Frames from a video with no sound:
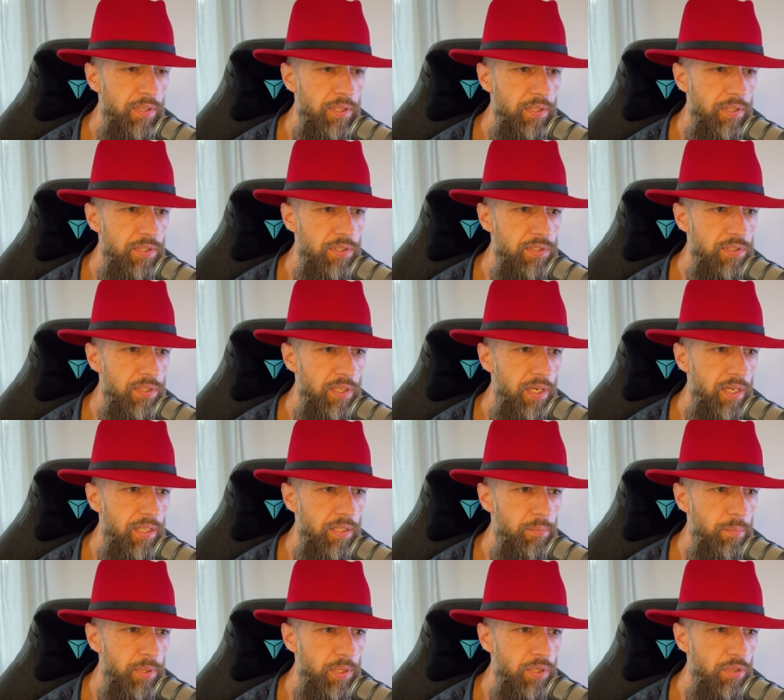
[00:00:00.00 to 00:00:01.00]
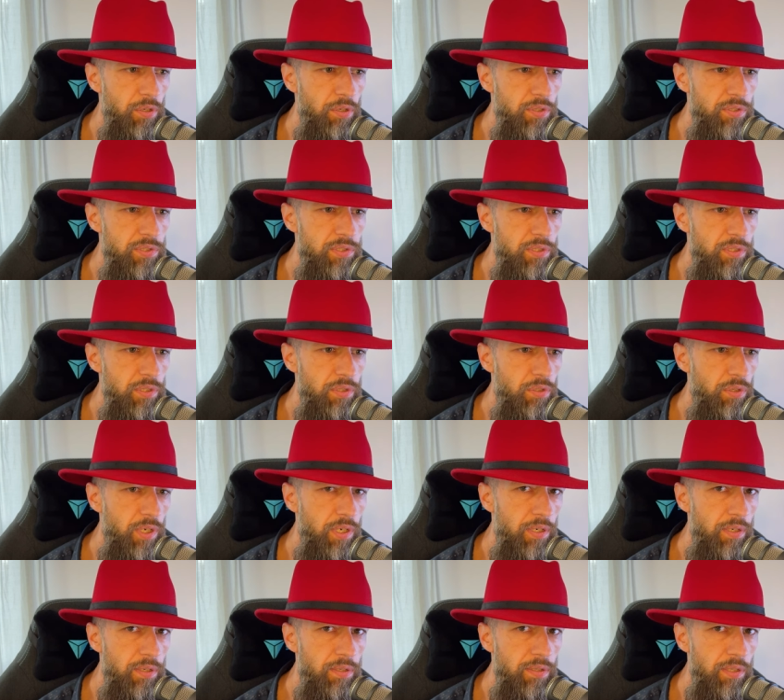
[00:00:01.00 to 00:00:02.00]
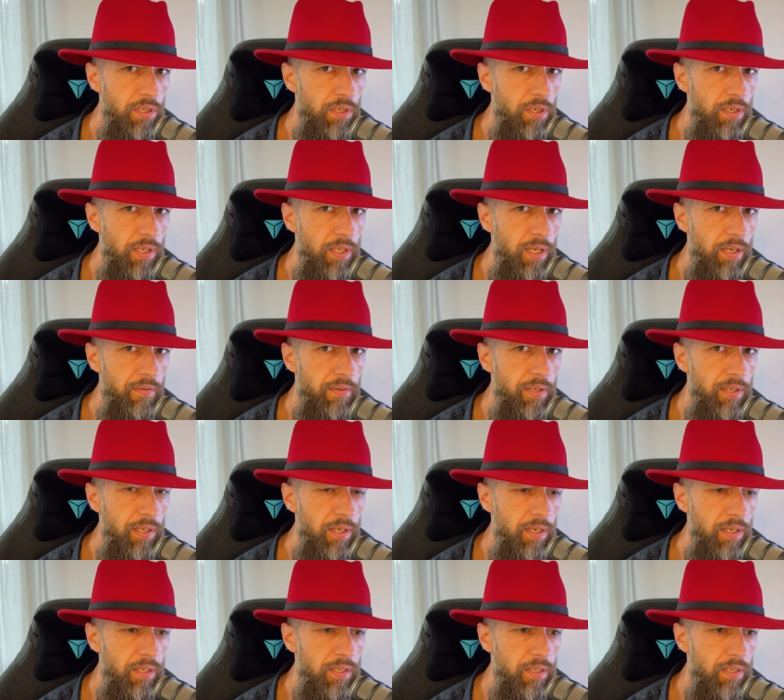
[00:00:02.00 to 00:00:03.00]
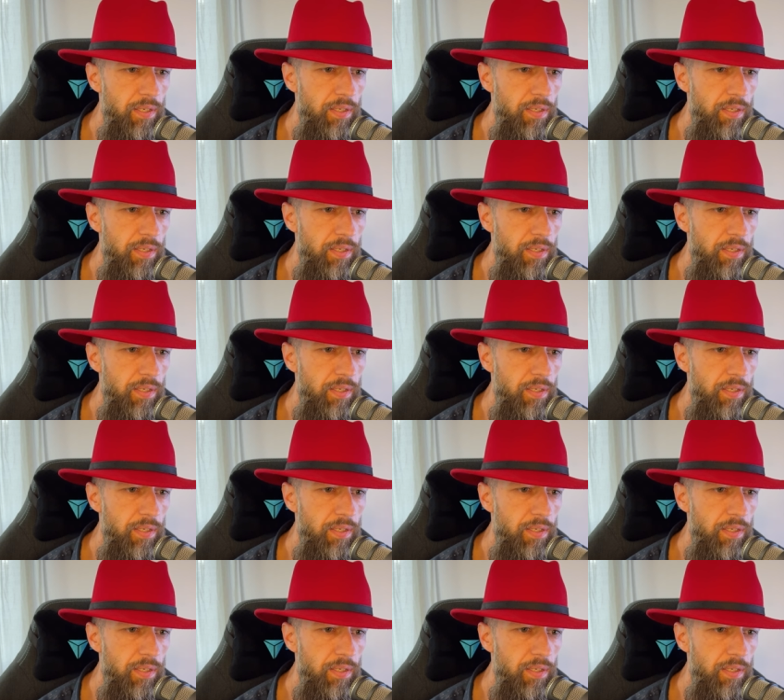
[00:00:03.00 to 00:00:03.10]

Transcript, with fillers: that installed because you're clearly having a